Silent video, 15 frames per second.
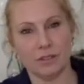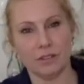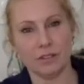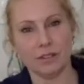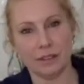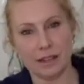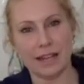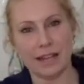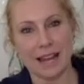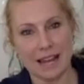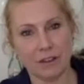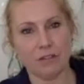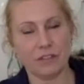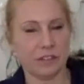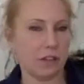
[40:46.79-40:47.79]
So they
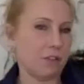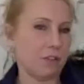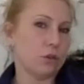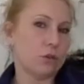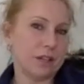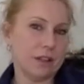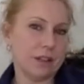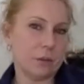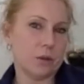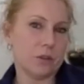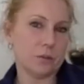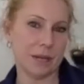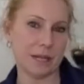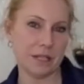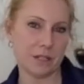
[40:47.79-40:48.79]
have stuff already they want
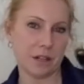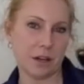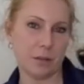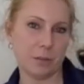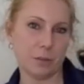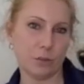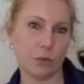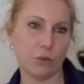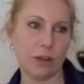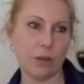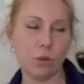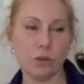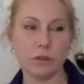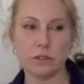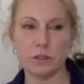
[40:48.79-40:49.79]
painted up, or they
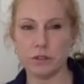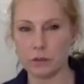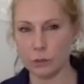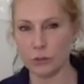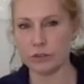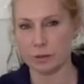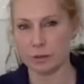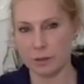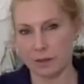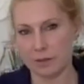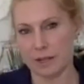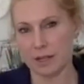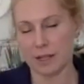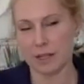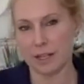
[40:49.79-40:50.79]
want to source something
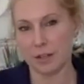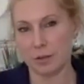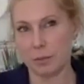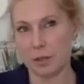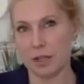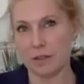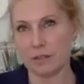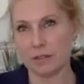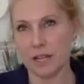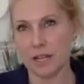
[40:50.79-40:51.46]
secondhand because